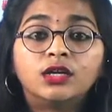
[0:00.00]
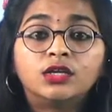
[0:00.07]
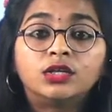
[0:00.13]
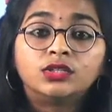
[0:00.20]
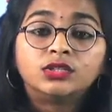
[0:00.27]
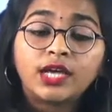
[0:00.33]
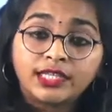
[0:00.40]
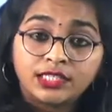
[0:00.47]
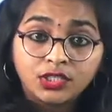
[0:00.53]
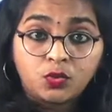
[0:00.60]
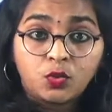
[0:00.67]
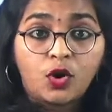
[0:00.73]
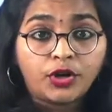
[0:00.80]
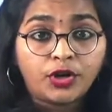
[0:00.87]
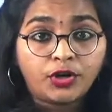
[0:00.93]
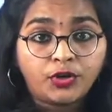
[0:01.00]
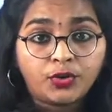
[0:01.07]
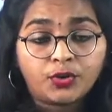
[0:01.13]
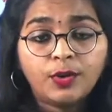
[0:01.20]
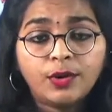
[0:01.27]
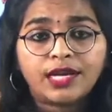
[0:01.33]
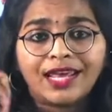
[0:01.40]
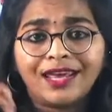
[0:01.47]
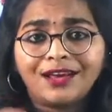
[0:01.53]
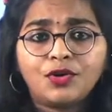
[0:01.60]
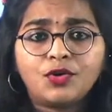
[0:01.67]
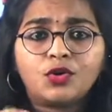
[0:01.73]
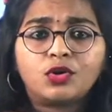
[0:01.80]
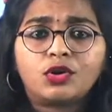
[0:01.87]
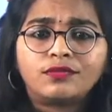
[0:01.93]
So I just wanted you to take a
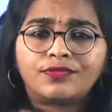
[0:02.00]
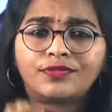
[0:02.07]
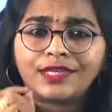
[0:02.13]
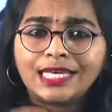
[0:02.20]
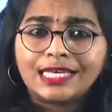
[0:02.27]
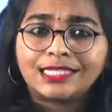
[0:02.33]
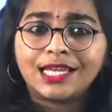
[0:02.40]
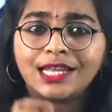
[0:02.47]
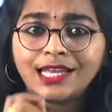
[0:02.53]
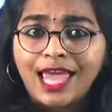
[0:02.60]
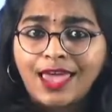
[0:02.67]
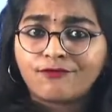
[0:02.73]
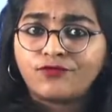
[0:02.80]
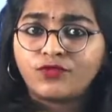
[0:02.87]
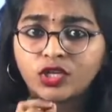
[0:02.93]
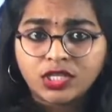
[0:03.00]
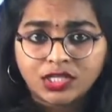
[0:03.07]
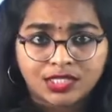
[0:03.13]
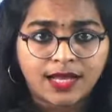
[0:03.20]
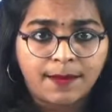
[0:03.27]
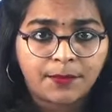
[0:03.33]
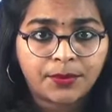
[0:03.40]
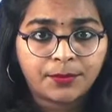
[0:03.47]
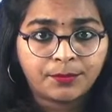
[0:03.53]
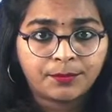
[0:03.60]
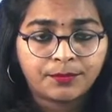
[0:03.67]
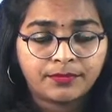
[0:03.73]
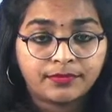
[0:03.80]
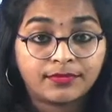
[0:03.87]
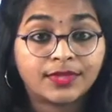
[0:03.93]
note of each and every step.
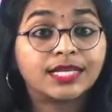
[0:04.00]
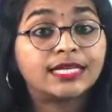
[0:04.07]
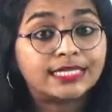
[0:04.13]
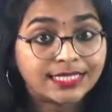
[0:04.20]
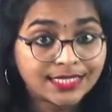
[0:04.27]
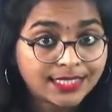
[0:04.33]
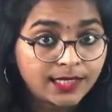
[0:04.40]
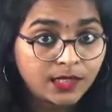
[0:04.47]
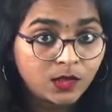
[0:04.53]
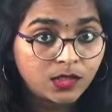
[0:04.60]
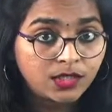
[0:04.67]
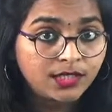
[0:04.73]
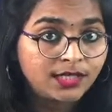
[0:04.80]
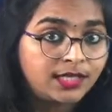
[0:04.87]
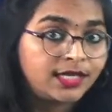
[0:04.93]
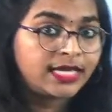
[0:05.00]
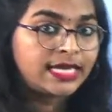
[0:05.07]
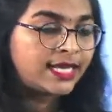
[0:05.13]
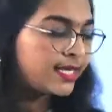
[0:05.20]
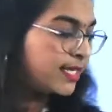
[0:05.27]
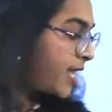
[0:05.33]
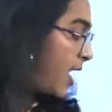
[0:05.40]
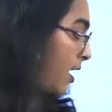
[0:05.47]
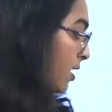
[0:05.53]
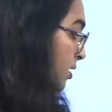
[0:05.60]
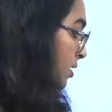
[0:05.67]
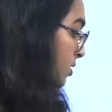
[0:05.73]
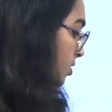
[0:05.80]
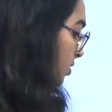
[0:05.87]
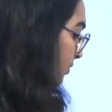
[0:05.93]
Is this clear? Yeah.
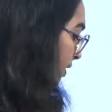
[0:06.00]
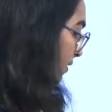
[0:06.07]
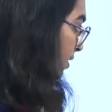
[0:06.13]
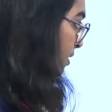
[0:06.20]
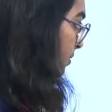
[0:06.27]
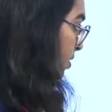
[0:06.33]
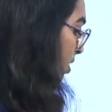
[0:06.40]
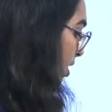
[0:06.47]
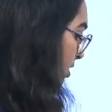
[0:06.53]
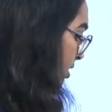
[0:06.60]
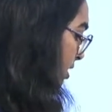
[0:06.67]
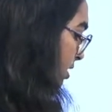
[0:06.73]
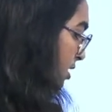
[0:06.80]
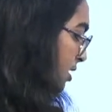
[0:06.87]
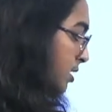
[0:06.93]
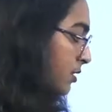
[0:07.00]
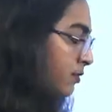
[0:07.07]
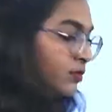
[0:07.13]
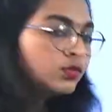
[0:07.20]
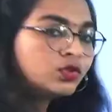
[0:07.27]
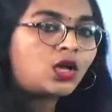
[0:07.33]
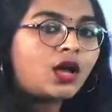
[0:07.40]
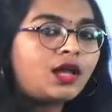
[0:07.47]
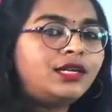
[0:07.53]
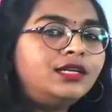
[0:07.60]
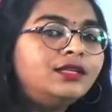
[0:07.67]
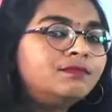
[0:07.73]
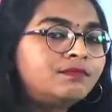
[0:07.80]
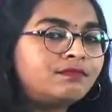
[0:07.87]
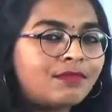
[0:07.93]
So we've come across this: solid
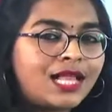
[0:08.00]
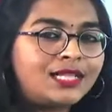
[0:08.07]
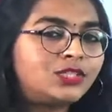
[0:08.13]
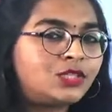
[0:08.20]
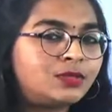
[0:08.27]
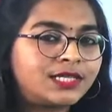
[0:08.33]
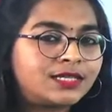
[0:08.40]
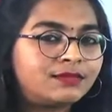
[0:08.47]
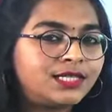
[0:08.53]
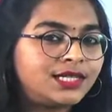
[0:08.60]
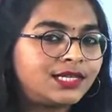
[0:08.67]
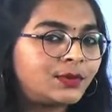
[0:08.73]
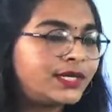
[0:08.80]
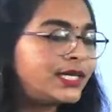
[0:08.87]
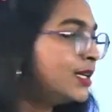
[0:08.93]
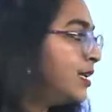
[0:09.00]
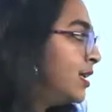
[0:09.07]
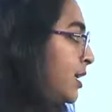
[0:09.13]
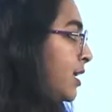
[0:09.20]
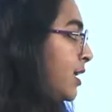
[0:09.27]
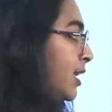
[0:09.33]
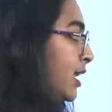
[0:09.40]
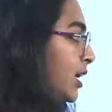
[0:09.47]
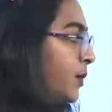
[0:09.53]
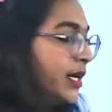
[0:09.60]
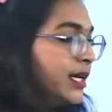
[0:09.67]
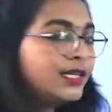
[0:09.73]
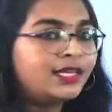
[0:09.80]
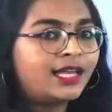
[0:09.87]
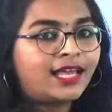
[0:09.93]
melts to become a liquid, liquid
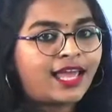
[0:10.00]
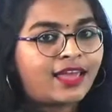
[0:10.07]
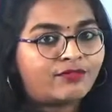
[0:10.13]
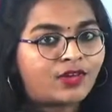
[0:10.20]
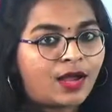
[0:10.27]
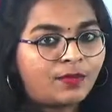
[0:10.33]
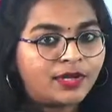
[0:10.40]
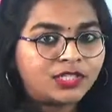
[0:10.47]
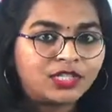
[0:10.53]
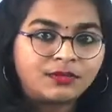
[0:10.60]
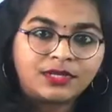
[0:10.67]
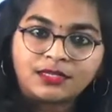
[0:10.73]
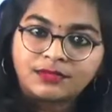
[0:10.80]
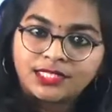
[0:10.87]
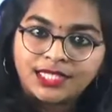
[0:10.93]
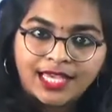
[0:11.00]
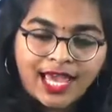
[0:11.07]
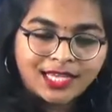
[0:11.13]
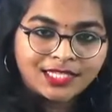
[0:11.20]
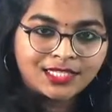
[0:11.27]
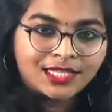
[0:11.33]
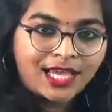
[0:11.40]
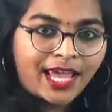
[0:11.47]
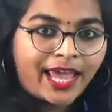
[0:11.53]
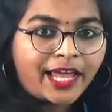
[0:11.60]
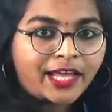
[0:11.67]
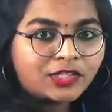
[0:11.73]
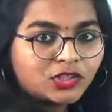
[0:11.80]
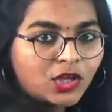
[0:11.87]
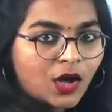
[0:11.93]
evaporation becomes a gas,
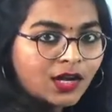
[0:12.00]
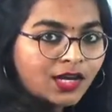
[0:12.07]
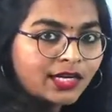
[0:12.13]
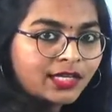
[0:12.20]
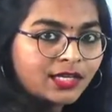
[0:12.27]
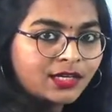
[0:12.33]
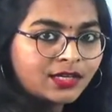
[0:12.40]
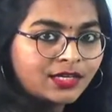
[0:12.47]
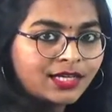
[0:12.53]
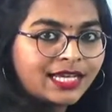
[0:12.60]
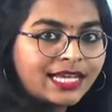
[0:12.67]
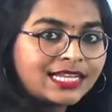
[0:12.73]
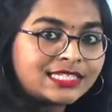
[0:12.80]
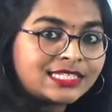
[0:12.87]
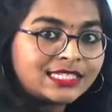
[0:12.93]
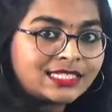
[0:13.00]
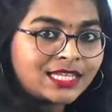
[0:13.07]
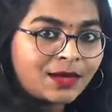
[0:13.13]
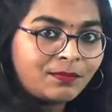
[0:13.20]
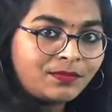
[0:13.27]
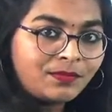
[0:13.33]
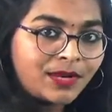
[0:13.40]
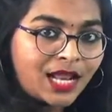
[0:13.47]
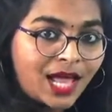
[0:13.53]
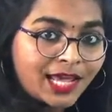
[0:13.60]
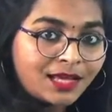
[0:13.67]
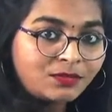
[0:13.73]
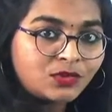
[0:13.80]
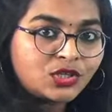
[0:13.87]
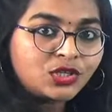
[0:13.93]
and solid here, it
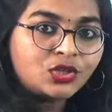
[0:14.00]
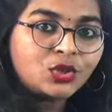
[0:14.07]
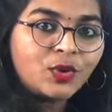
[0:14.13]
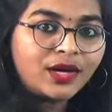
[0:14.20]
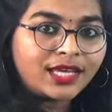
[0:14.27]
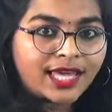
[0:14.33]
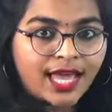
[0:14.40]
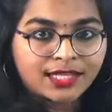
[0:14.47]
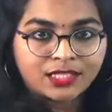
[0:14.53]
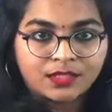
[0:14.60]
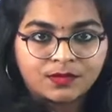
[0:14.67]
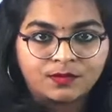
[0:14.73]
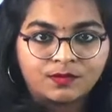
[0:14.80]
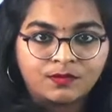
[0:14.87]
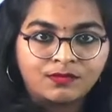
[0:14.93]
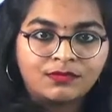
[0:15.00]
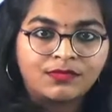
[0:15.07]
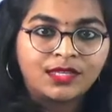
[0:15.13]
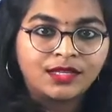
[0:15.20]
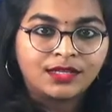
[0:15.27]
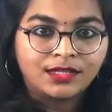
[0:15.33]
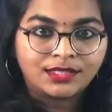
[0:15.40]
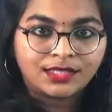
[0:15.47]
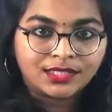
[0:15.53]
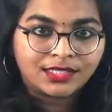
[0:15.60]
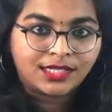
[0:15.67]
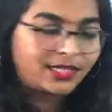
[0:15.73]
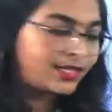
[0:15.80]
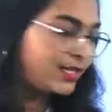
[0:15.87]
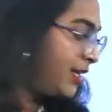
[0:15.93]
sublimes into a gas. Is this
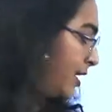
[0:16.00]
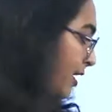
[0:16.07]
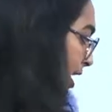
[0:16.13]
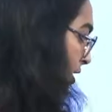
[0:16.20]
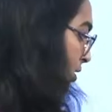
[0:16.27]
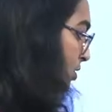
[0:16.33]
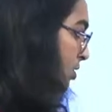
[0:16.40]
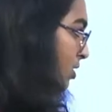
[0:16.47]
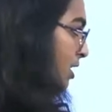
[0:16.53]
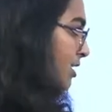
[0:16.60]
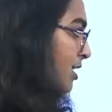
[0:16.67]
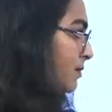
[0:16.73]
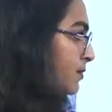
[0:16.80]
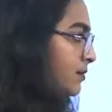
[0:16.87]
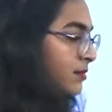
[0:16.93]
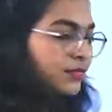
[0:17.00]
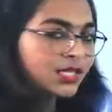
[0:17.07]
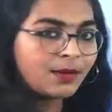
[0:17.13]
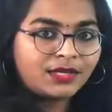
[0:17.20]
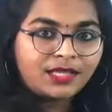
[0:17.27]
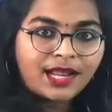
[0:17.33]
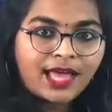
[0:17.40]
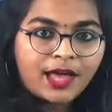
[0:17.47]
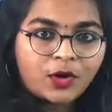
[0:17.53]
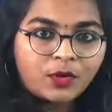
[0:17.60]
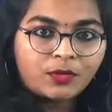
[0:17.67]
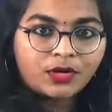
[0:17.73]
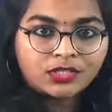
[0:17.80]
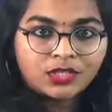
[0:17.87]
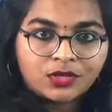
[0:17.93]
clear? Can you see some other arrow
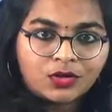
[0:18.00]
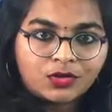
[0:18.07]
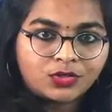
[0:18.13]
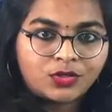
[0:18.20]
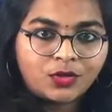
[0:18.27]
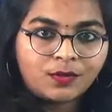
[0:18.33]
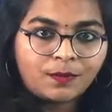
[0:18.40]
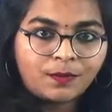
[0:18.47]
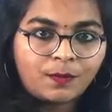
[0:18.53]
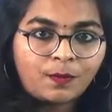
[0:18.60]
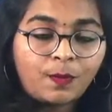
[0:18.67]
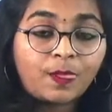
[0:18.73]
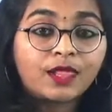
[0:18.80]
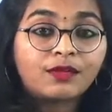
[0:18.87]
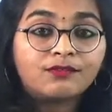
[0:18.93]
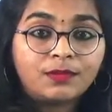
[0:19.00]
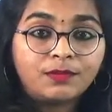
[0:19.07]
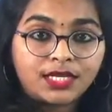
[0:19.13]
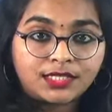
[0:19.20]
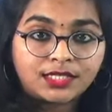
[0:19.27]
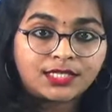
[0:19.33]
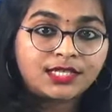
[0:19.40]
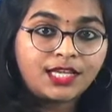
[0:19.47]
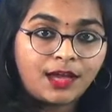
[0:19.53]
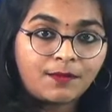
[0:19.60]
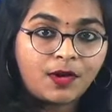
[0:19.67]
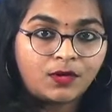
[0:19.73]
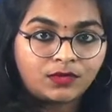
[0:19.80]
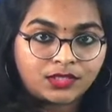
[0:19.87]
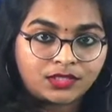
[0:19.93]
marks also? We'll be discussing
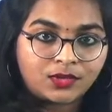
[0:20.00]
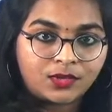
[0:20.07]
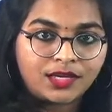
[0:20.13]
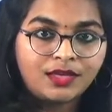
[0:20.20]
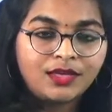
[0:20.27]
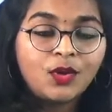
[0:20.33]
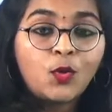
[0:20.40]
about this, okay?